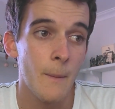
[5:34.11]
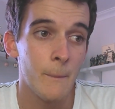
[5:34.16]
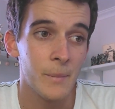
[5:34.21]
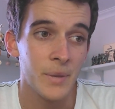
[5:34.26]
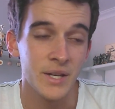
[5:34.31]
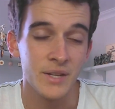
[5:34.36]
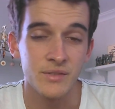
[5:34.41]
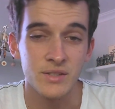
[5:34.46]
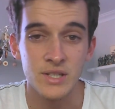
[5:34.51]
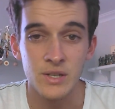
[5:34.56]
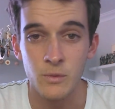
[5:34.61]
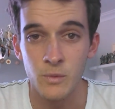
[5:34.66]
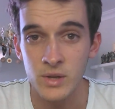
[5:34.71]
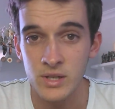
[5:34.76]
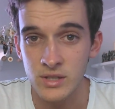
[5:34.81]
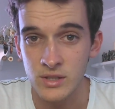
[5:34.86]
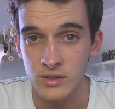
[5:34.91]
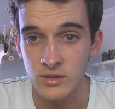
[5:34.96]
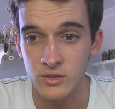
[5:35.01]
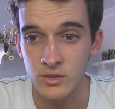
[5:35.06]
But if she
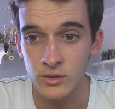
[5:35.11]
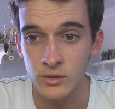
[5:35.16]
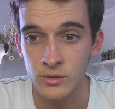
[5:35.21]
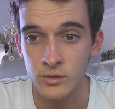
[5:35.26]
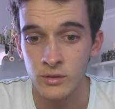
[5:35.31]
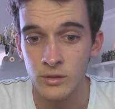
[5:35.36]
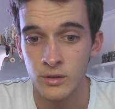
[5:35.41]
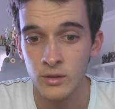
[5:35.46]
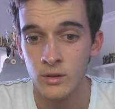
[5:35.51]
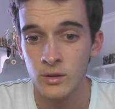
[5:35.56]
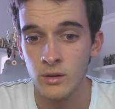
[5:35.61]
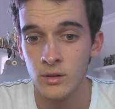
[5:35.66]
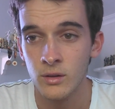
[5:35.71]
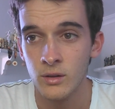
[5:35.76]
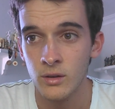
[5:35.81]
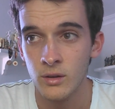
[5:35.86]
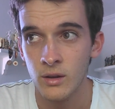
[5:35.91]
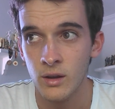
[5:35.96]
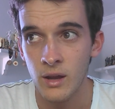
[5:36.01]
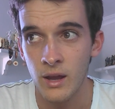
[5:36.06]
wishes to,
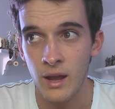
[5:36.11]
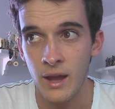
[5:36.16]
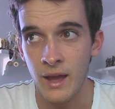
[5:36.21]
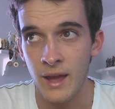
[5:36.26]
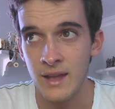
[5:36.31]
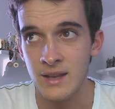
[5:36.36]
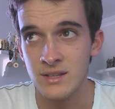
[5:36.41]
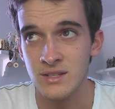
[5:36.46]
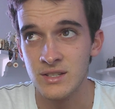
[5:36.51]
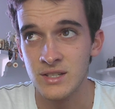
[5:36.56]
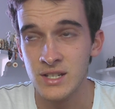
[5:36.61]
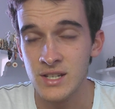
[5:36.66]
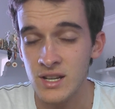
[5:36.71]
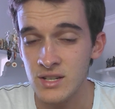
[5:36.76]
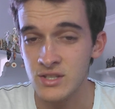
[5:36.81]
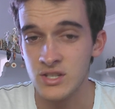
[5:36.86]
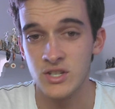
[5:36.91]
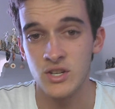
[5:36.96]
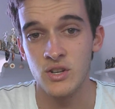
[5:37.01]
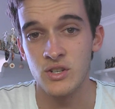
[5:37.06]
and she
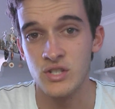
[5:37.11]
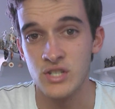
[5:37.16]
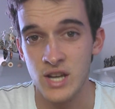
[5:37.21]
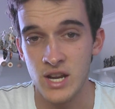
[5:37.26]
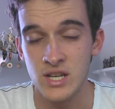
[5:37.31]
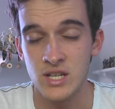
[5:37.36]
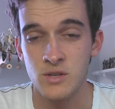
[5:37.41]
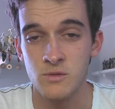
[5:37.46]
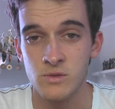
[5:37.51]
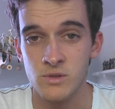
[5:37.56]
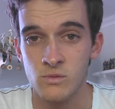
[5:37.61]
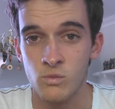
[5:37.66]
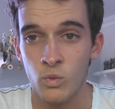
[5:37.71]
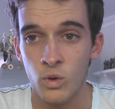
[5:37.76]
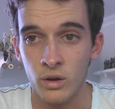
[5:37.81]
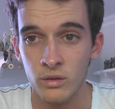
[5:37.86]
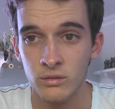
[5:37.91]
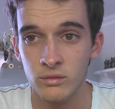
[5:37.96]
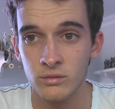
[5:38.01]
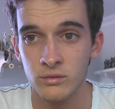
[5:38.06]
does show genuine
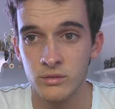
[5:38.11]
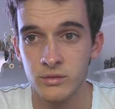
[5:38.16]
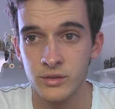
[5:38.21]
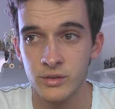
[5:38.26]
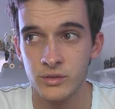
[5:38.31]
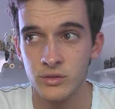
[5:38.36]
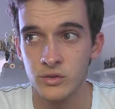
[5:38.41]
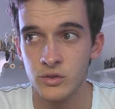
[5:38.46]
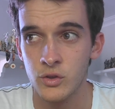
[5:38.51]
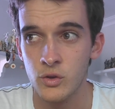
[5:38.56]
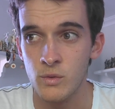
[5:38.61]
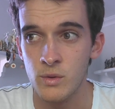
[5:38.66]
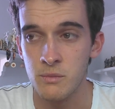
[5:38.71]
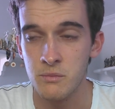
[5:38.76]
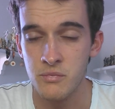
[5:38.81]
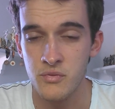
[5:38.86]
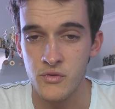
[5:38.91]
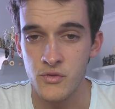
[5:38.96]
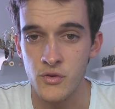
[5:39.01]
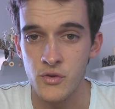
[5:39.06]
want to
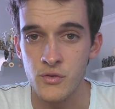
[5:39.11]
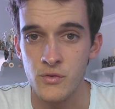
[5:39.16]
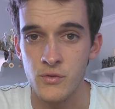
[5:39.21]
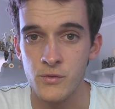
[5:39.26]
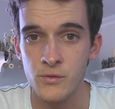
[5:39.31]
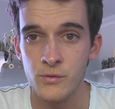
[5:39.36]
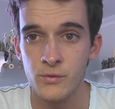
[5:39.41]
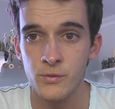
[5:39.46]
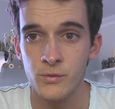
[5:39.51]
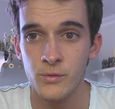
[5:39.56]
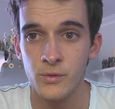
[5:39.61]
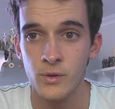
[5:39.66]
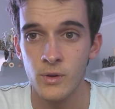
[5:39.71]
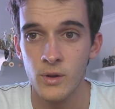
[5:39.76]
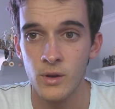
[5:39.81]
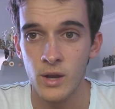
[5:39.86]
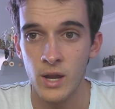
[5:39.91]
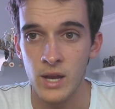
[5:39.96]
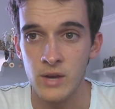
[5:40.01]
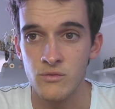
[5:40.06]
improve
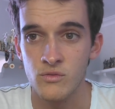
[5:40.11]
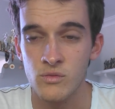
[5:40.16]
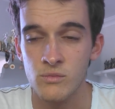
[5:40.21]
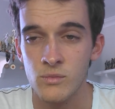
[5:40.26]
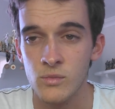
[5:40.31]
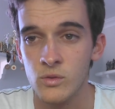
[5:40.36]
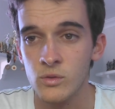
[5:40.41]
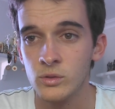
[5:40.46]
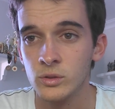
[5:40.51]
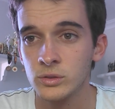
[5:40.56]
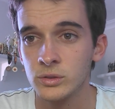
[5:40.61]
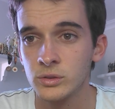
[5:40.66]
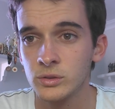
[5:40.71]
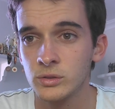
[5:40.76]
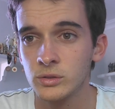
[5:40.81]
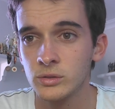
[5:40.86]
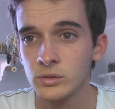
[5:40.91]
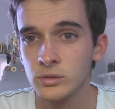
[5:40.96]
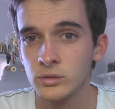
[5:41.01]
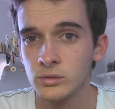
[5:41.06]
and
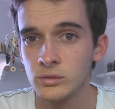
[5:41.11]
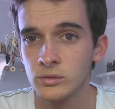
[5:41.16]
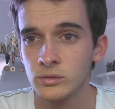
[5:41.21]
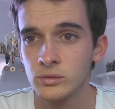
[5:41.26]
remorse